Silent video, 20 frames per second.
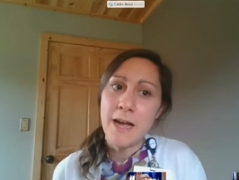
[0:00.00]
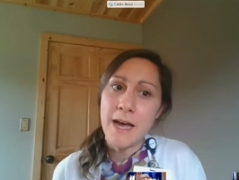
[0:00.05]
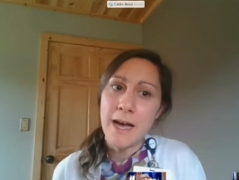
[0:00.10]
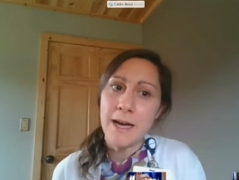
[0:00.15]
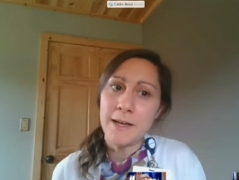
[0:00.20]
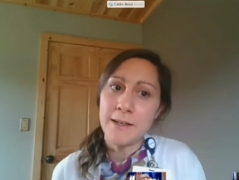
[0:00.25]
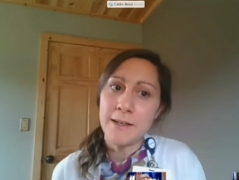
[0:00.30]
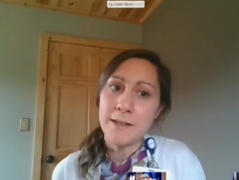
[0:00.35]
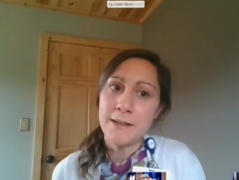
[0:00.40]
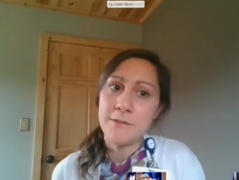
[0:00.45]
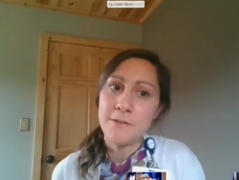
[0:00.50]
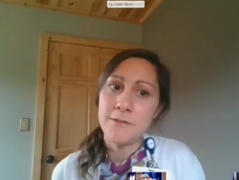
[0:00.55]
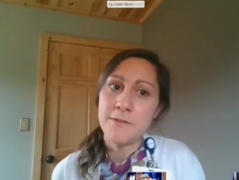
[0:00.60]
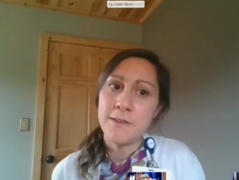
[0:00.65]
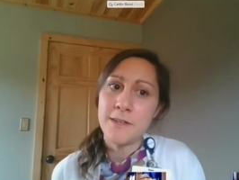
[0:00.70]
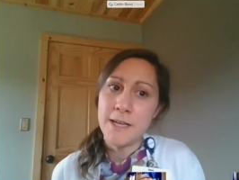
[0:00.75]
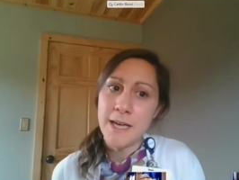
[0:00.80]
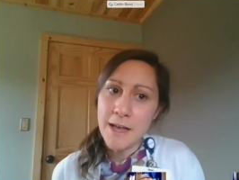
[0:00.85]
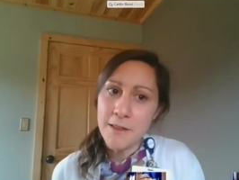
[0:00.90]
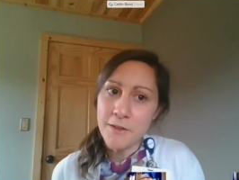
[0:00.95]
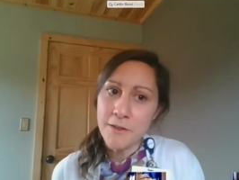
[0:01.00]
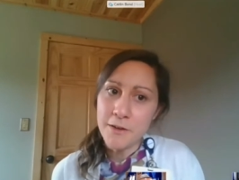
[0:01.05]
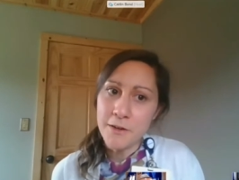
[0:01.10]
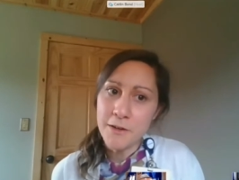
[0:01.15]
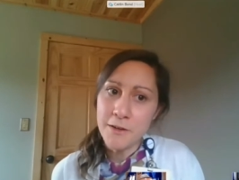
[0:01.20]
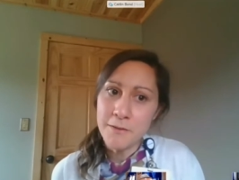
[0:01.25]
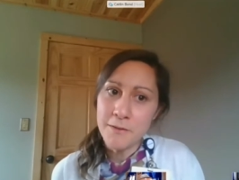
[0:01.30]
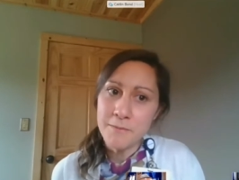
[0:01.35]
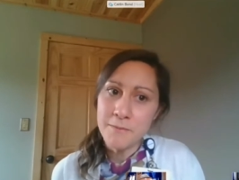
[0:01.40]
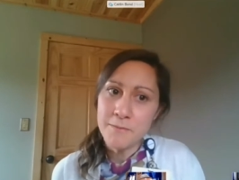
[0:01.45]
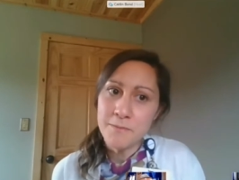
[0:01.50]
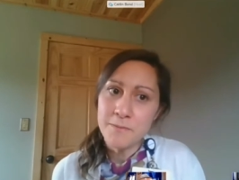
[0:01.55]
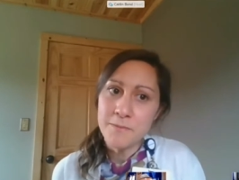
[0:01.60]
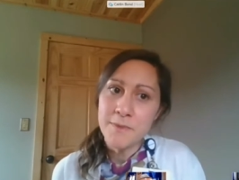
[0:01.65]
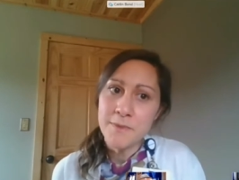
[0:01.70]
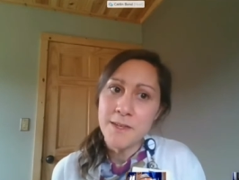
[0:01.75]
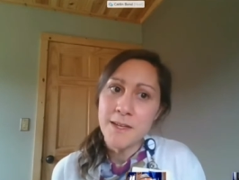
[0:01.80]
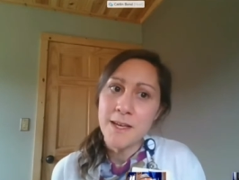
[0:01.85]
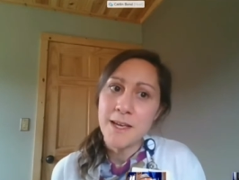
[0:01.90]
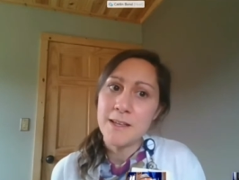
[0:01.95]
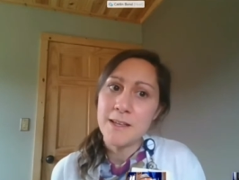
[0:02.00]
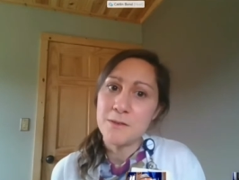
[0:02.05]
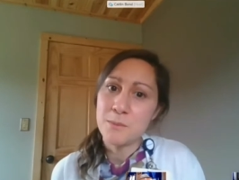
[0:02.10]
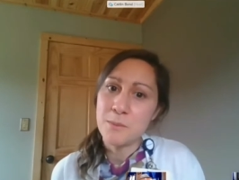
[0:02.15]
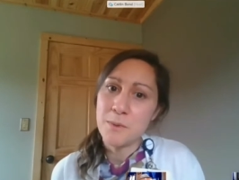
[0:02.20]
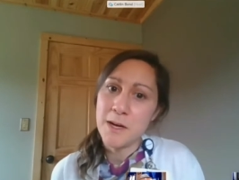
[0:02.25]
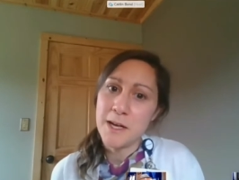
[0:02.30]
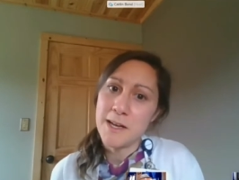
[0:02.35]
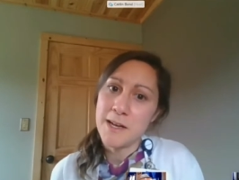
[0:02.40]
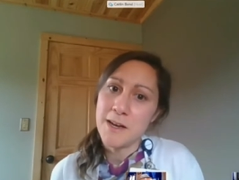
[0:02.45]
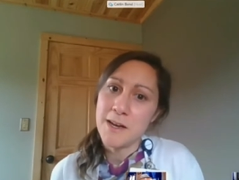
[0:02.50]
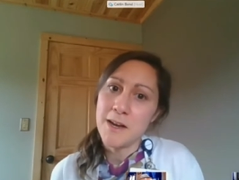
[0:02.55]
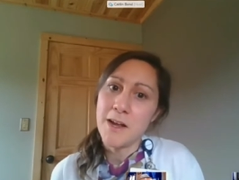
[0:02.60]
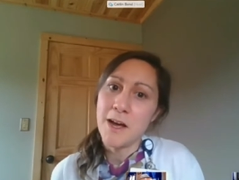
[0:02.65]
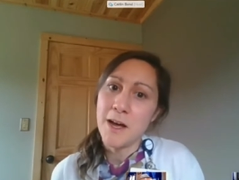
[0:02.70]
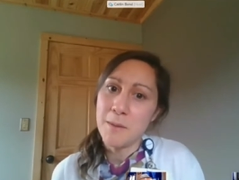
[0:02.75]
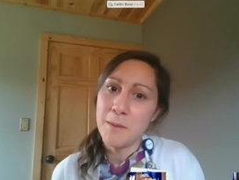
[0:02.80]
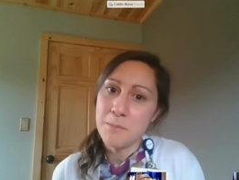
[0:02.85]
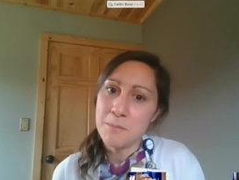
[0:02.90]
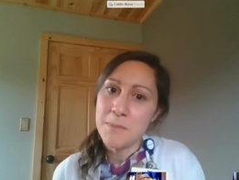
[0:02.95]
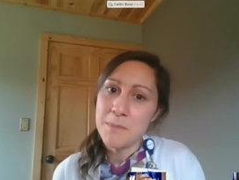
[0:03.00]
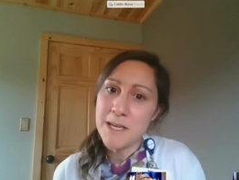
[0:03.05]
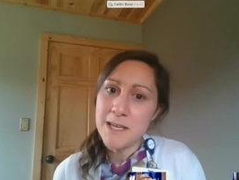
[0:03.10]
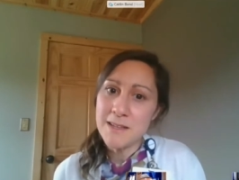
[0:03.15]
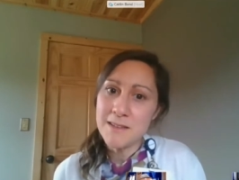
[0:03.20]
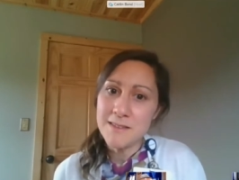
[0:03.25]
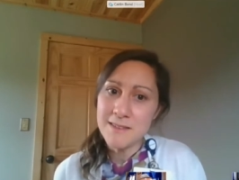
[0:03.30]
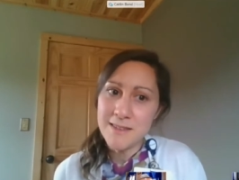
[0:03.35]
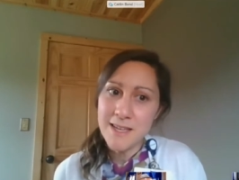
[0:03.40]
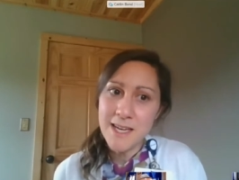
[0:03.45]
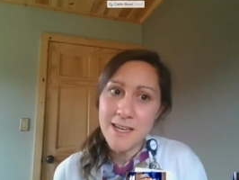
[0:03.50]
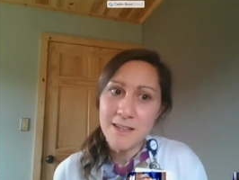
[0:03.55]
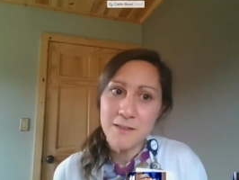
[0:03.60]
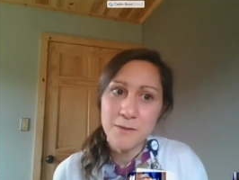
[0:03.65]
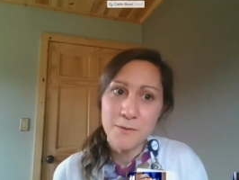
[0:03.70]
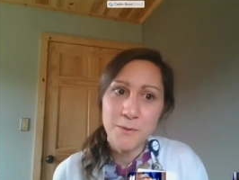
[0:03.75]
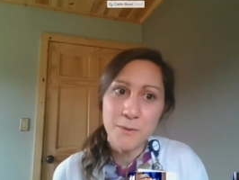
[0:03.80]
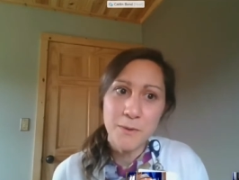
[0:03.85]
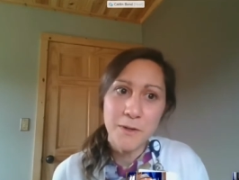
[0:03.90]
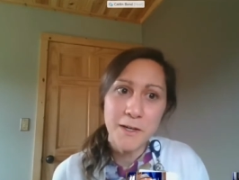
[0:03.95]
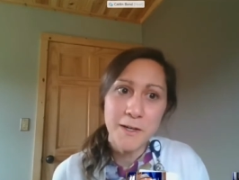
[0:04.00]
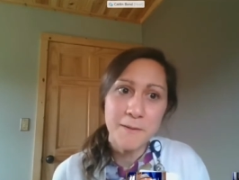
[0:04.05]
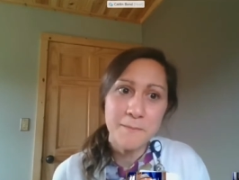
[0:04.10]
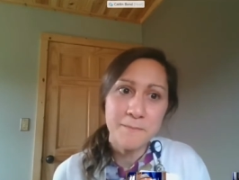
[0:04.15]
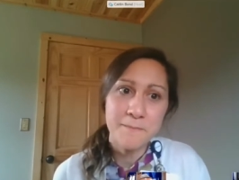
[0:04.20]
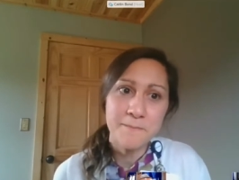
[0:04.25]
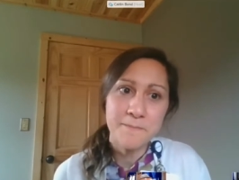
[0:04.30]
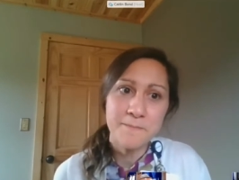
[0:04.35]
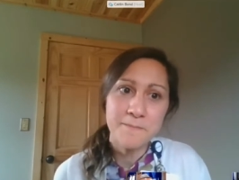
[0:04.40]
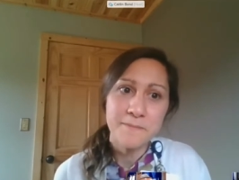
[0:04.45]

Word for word: and active together is what Upbeat stands for.